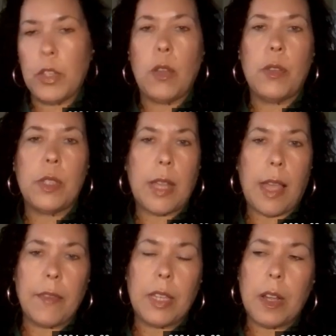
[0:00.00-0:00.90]
lymph nodes and
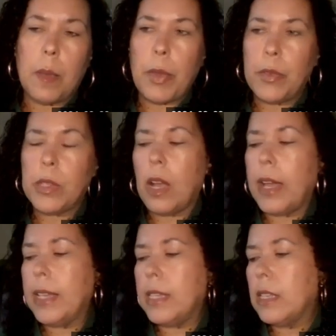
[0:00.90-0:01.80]
having it on both
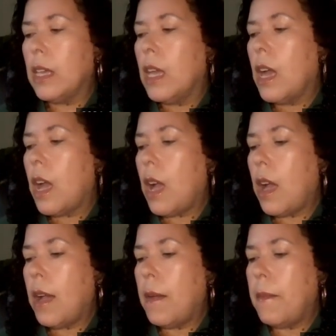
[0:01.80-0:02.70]
sides.
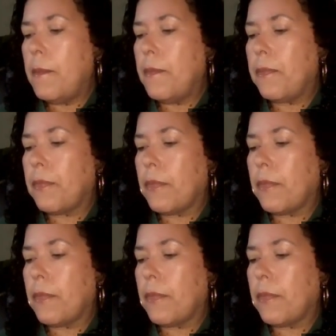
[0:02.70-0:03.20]
Um,